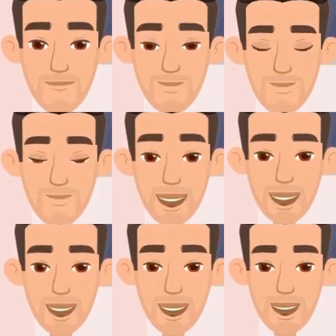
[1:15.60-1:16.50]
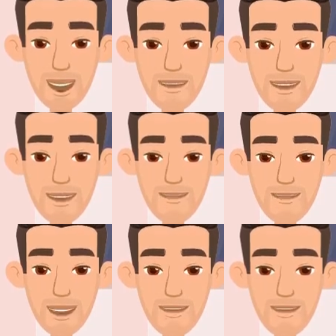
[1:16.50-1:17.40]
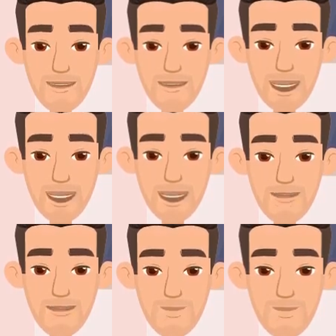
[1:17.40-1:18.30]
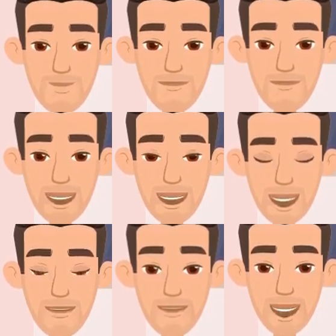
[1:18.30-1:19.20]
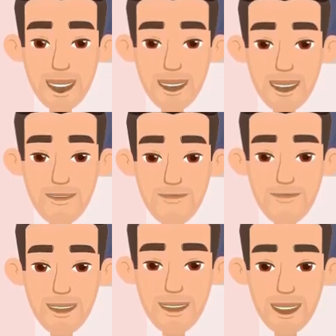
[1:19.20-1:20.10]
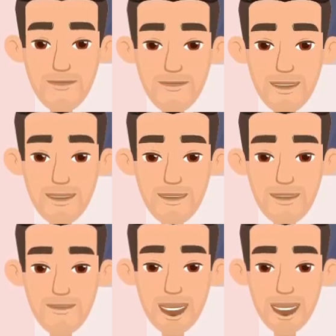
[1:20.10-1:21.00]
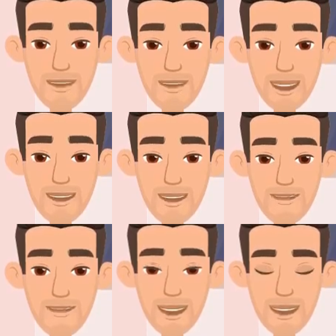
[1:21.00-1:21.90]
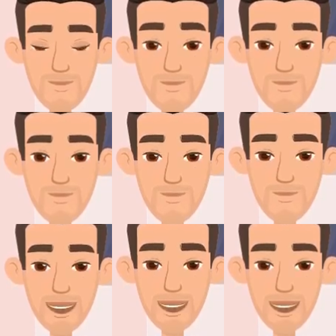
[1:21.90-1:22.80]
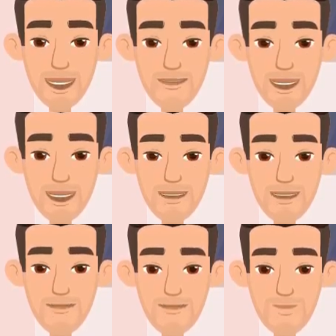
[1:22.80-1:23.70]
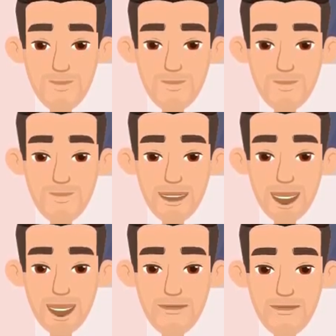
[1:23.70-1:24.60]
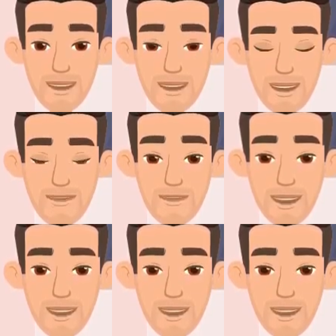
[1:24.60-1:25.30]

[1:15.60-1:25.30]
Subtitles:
To find a specific value, we multiply the original signal by a sine or cosine wave,